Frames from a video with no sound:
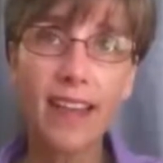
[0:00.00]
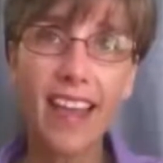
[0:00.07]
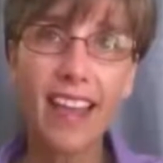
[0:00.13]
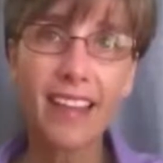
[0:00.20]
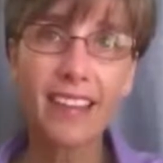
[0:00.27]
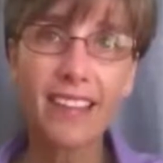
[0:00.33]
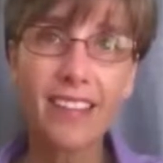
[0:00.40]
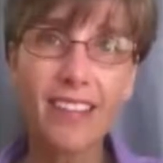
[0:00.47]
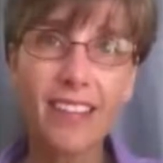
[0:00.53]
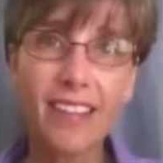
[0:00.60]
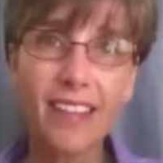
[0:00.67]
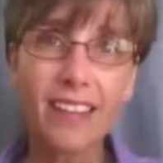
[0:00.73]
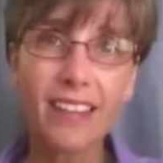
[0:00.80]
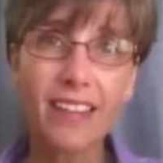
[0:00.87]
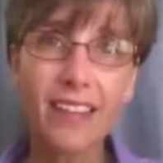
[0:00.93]
L's
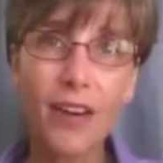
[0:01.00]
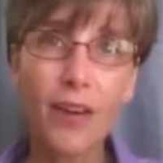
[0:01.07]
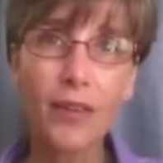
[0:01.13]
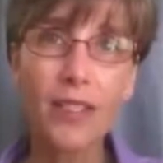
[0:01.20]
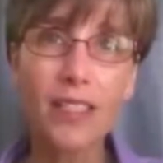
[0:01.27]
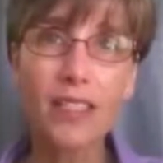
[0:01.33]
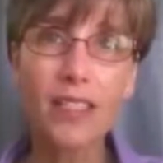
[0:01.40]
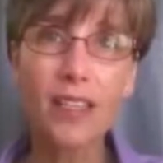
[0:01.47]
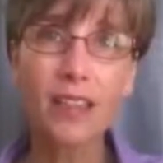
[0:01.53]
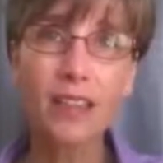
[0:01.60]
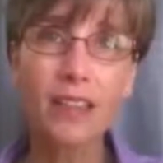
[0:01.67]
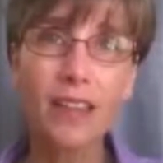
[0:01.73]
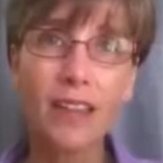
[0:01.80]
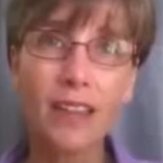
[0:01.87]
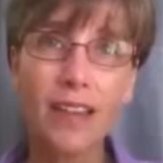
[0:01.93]
and all these
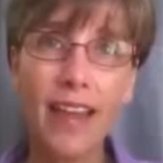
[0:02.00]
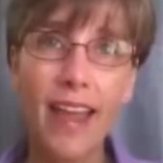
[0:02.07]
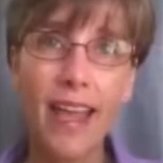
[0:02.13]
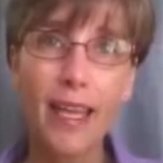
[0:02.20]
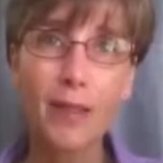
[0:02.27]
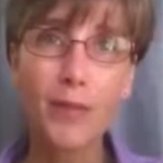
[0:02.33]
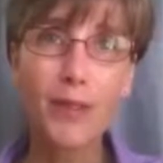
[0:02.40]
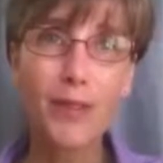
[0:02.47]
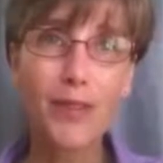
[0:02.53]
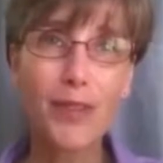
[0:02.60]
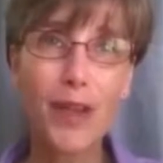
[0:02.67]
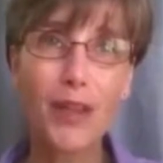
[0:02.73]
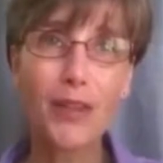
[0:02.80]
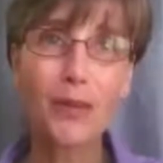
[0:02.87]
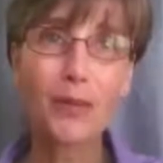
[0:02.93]
little animals
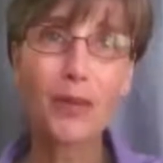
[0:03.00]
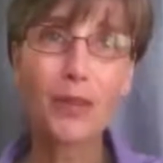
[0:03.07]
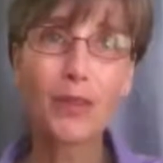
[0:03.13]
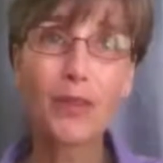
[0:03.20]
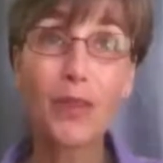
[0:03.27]
on the ruler.